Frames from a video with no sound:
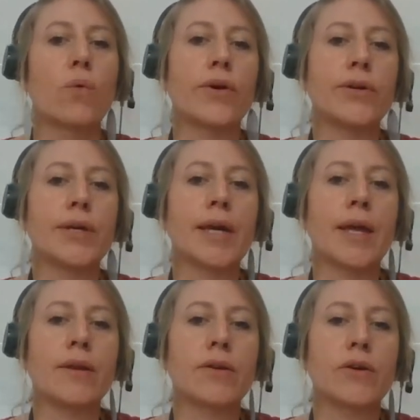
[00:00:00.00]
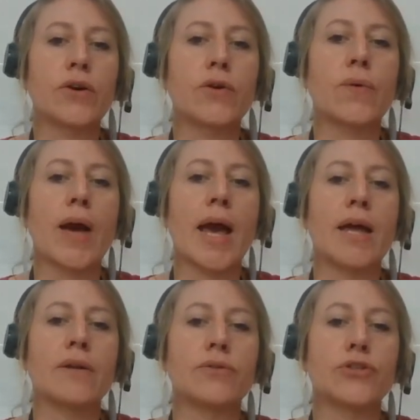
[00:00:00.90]
where you can go
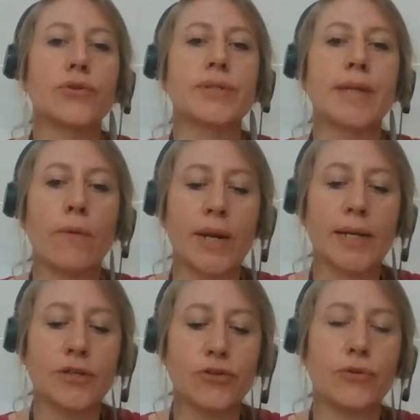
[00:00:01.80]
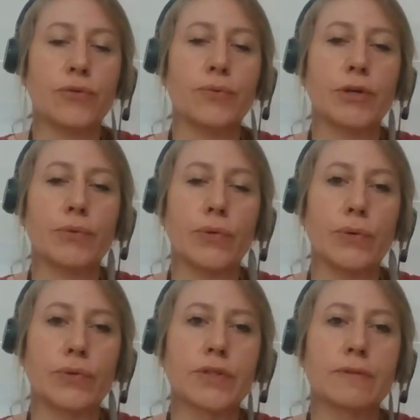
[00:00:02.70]
and talk directly to the
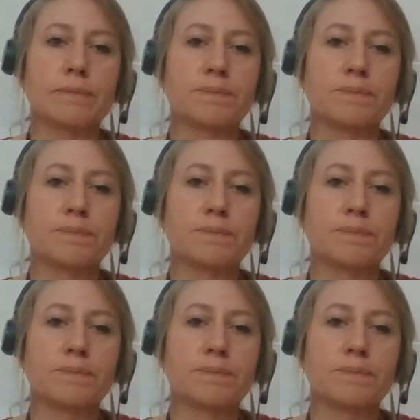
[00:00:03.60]
recruiters.